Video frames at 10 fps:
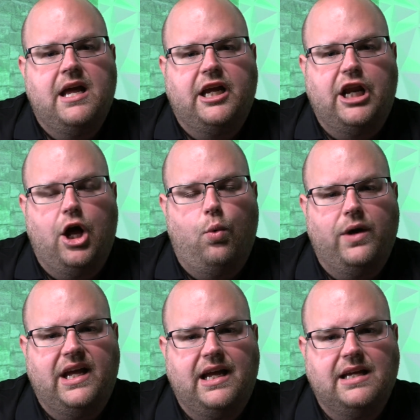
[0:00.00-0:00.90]

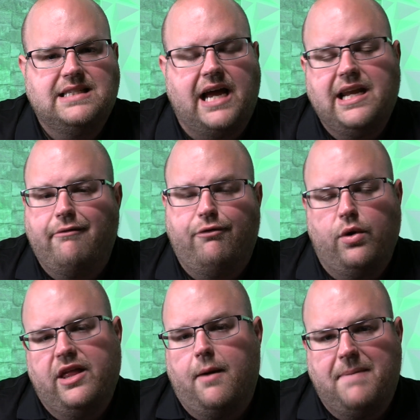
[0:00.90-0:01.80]
We signed up
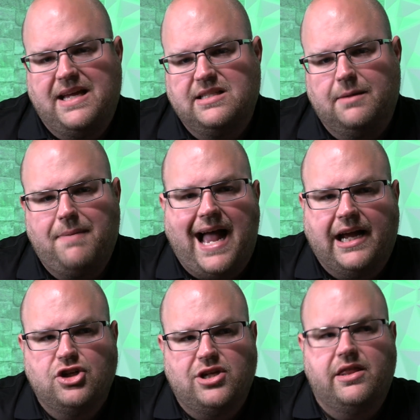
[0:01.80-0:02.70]
for their basic package.